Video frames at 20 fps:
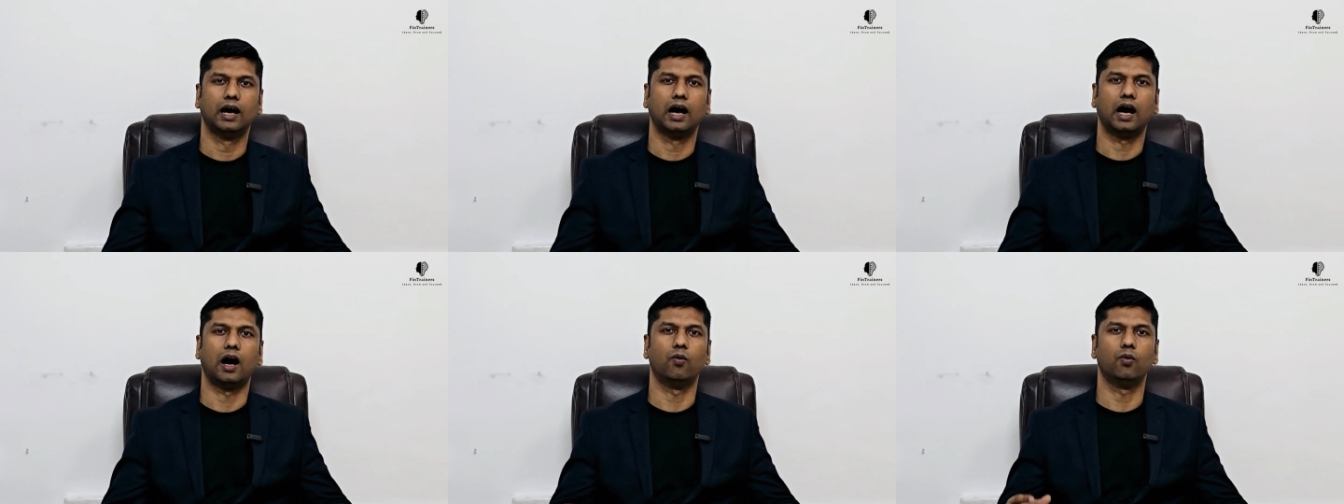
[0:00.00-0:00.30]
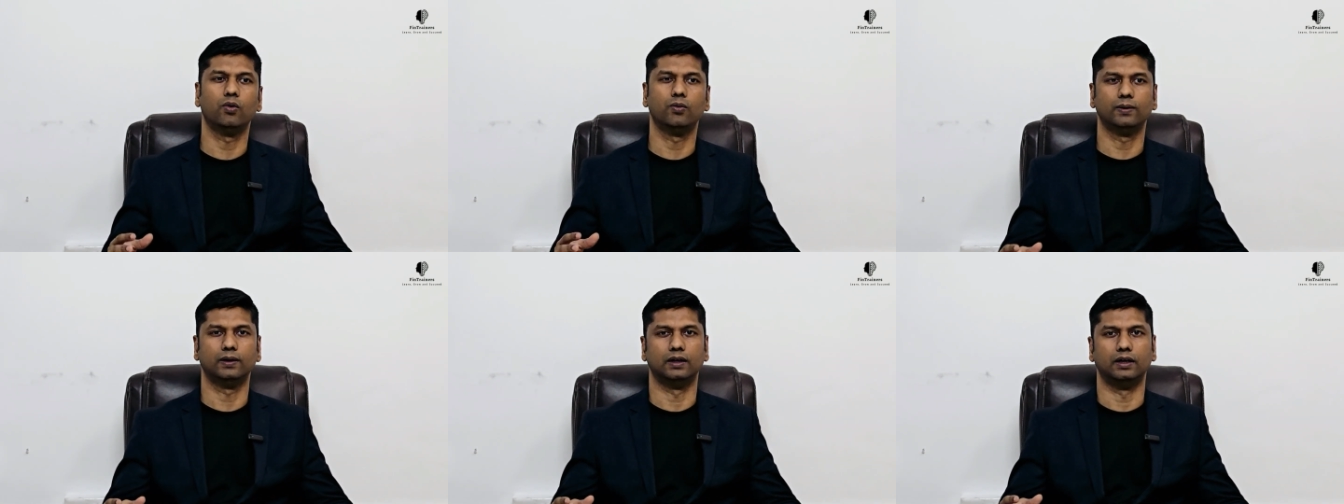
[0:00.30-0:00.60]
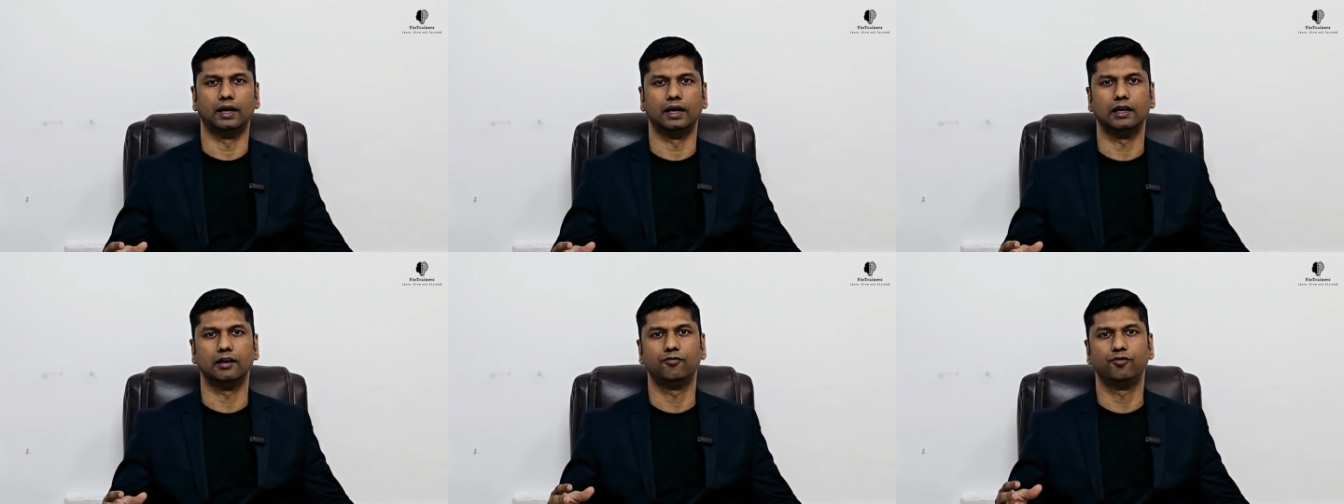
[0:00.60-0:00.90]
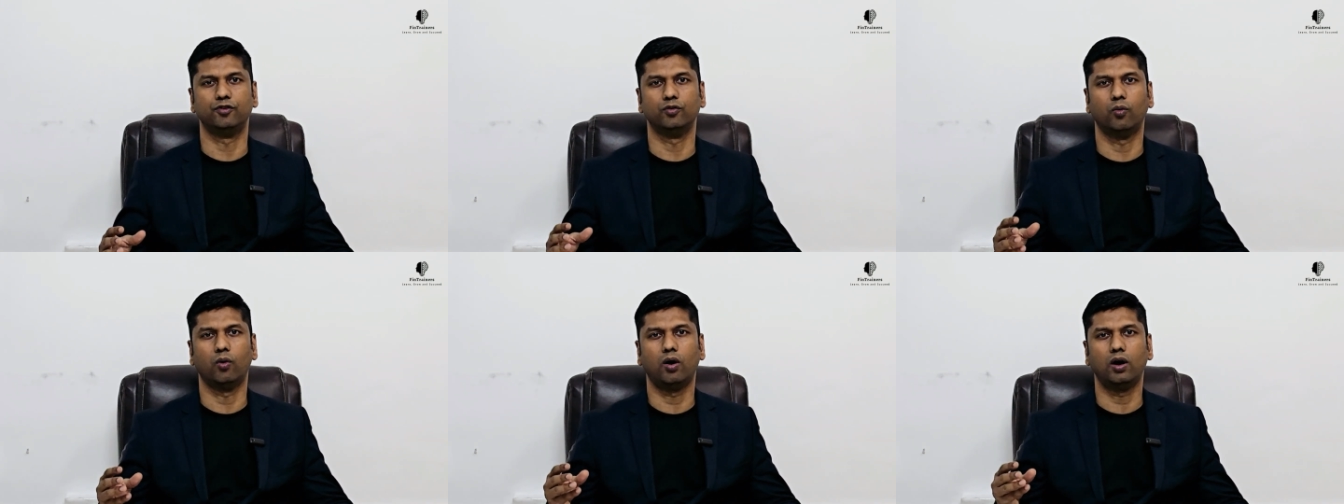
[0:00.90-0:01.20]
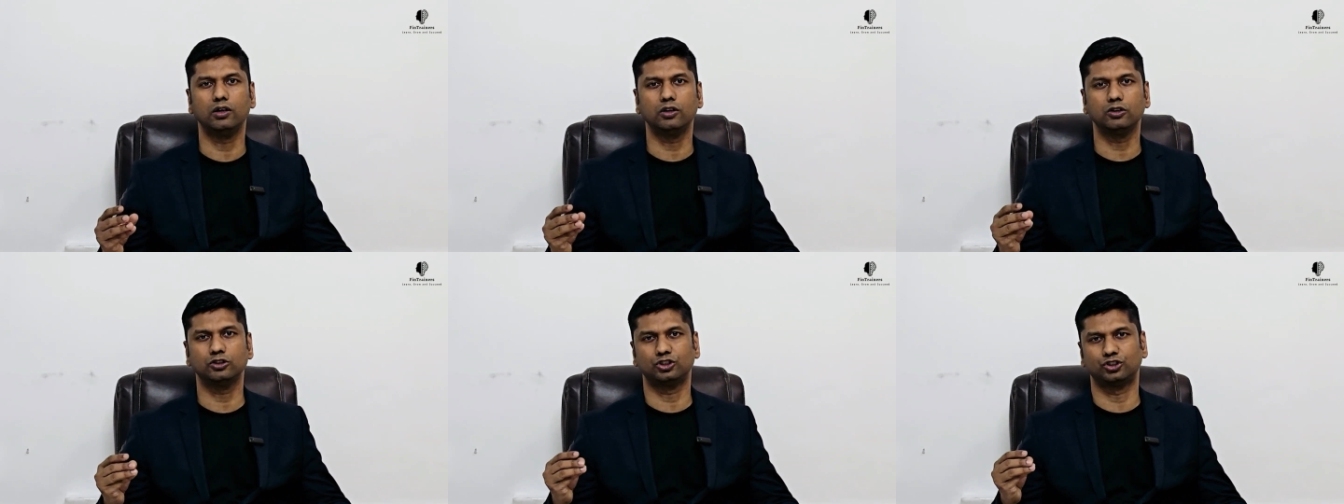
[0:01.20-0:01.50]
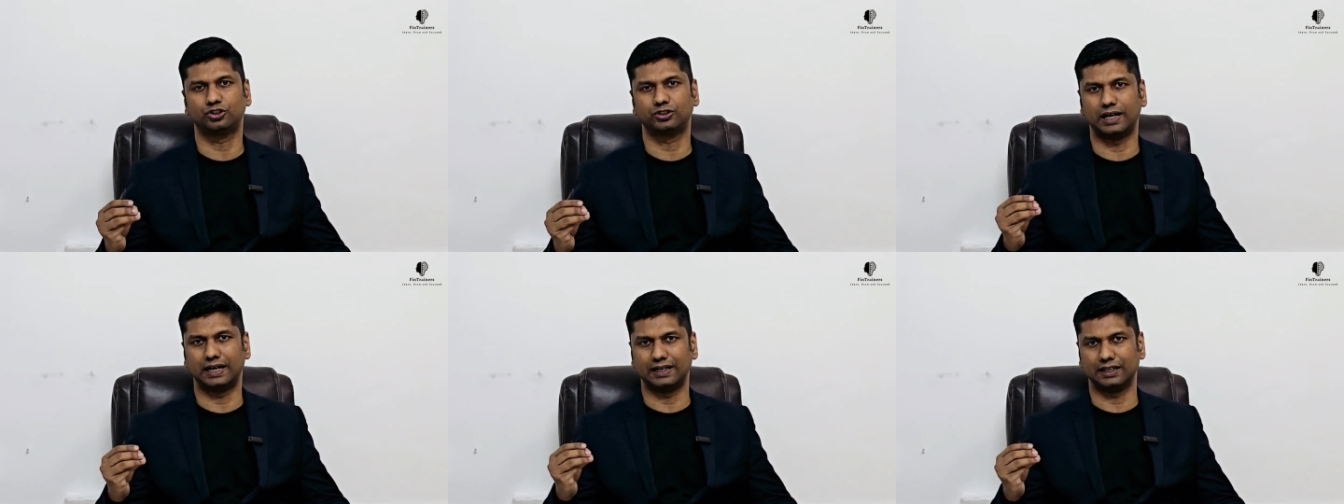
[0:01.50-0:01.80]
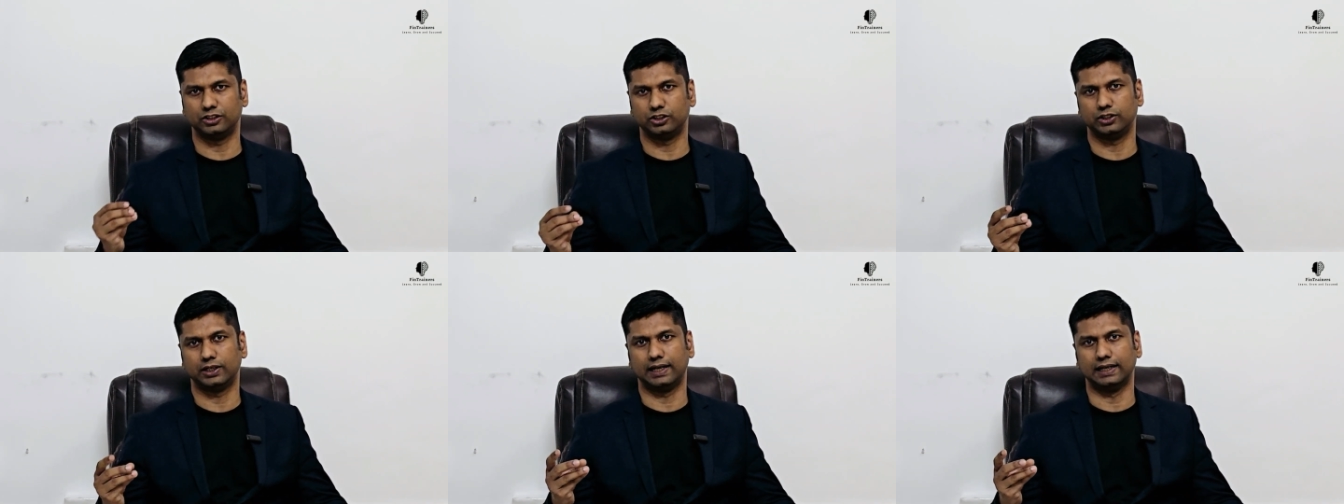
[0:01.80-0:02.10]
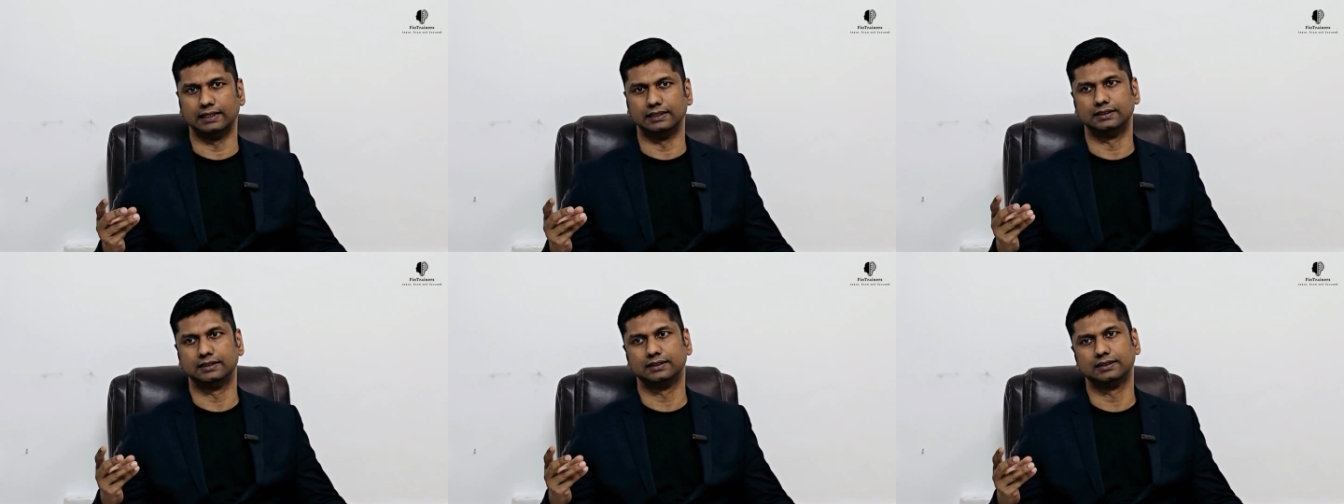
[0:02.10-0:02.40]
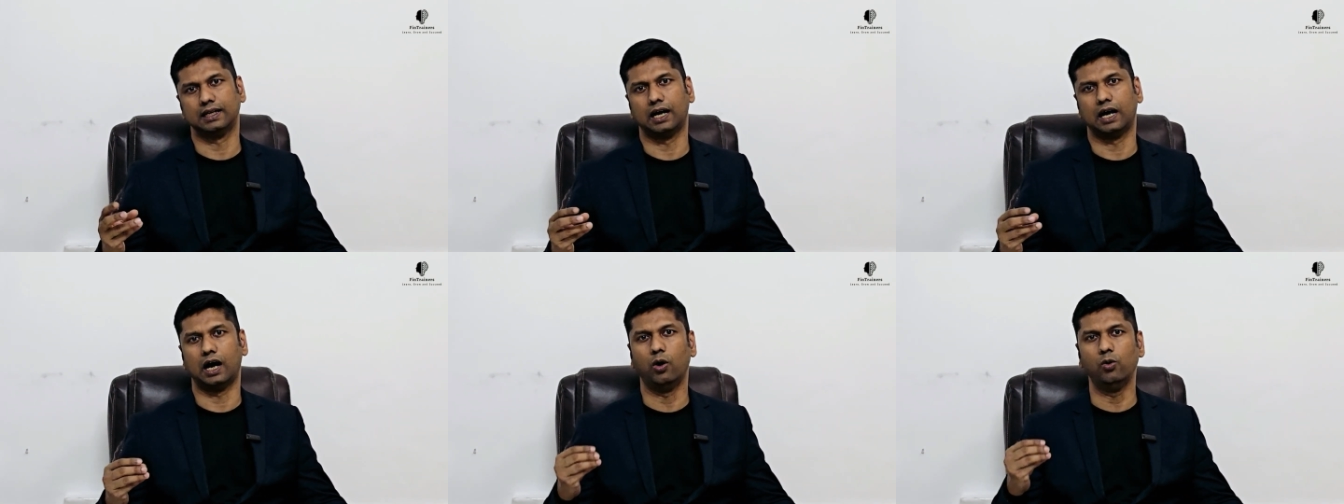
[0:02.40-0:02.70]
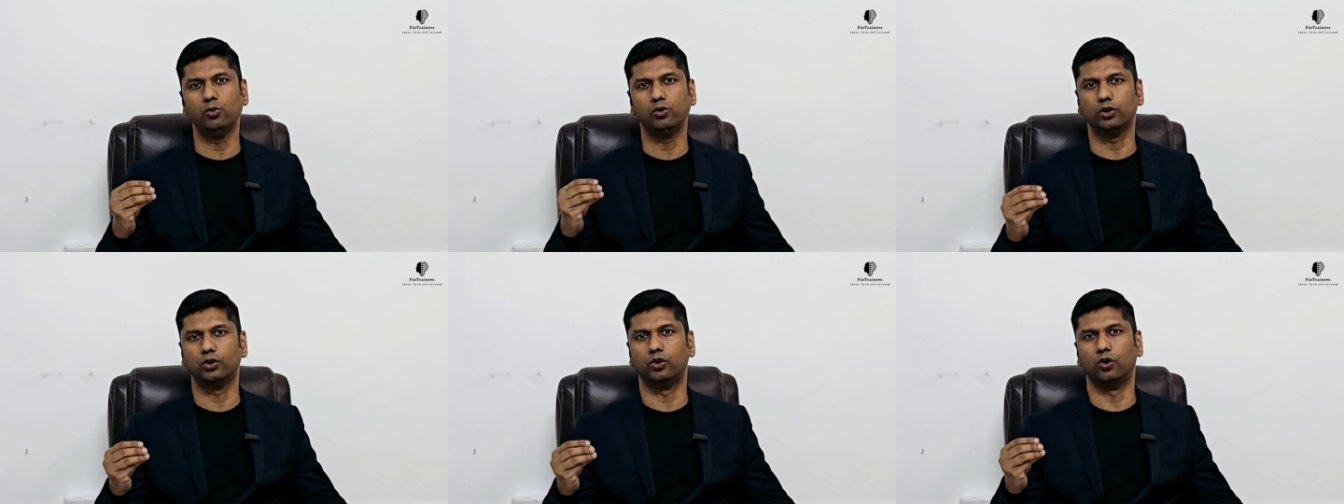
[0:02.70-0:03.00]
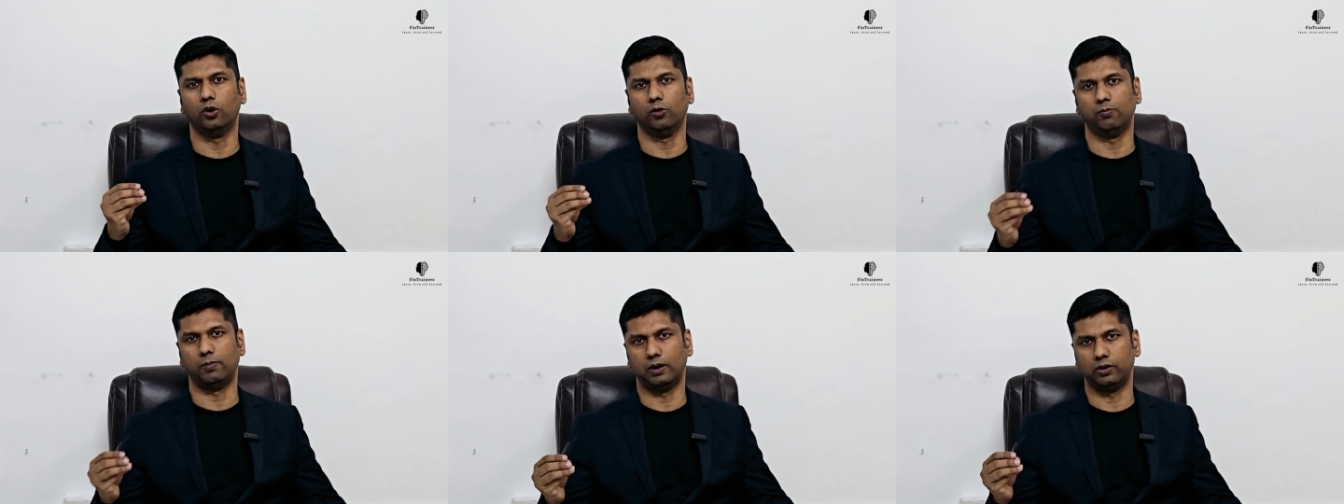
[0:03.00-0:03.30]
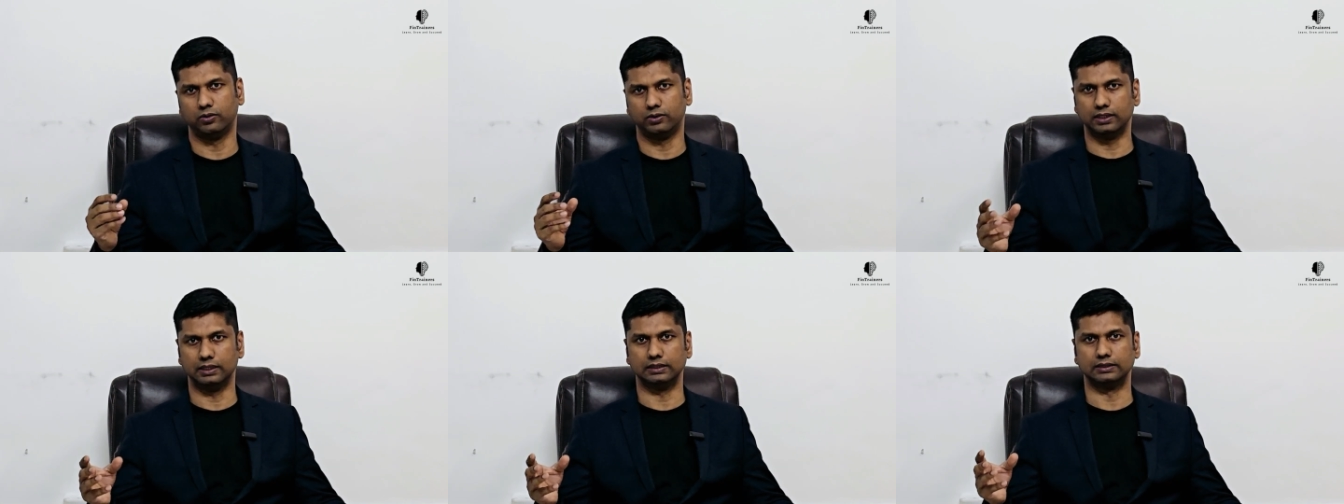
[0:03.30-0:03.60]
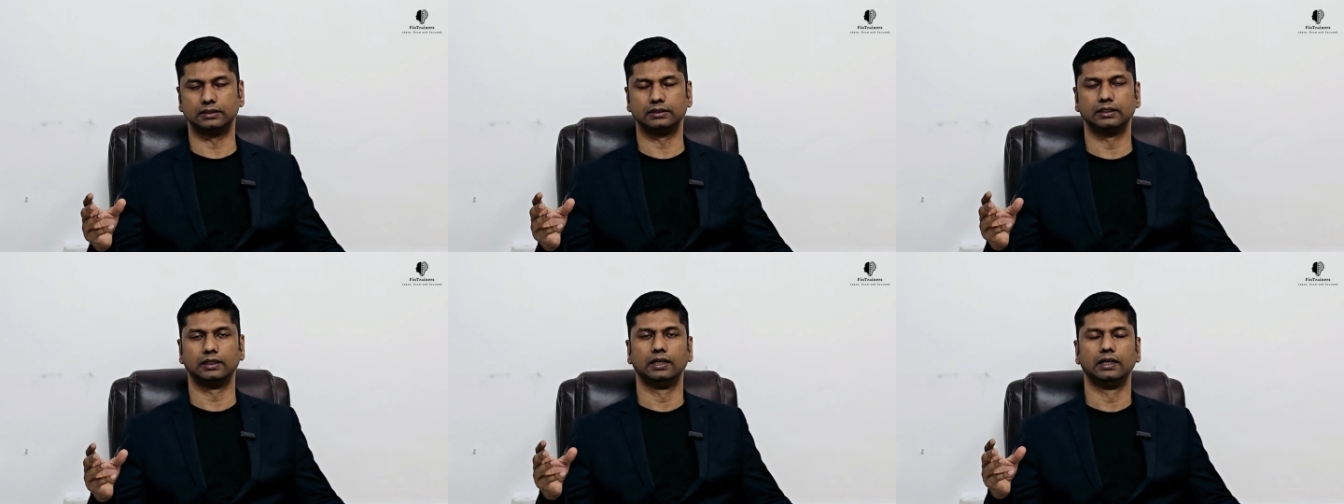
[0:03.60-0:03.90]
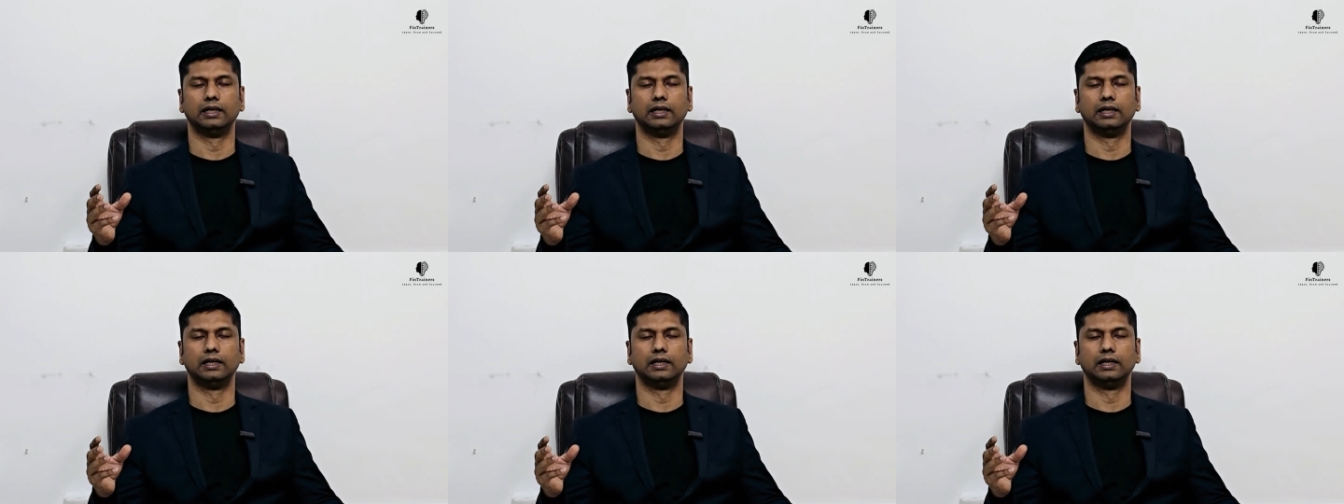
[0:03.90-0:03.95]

however if you want to strategize how to go about this